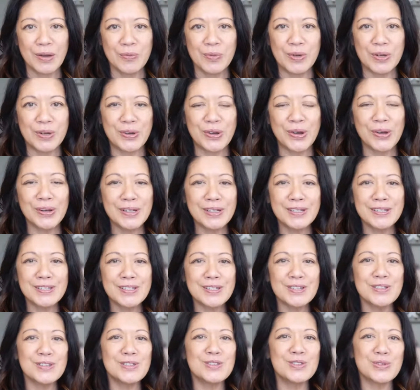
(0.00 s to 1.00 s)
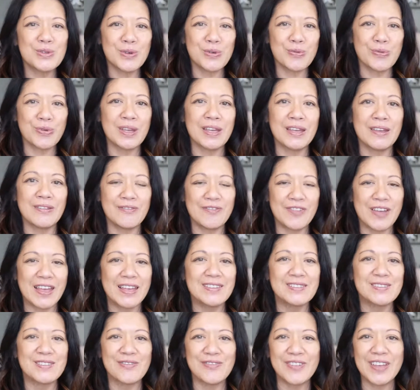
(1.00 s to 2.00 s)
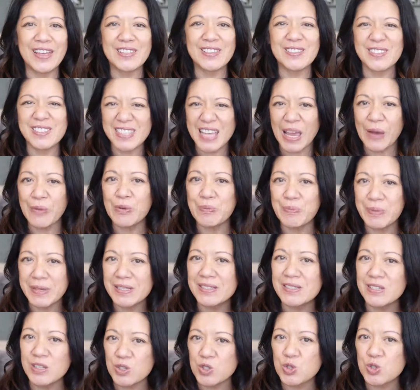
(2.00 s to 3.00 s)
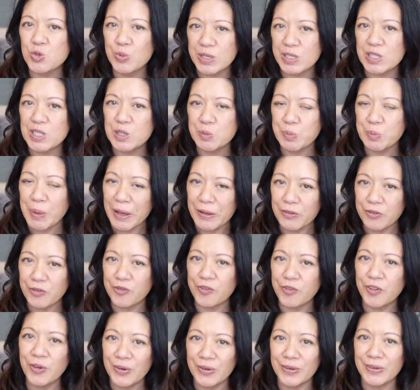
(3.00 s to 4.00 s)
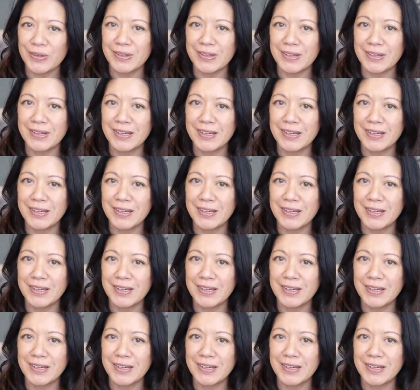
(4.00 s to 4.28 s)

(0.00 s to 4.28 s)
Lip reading: We couldn't disagree face to face because that would be disrespectful.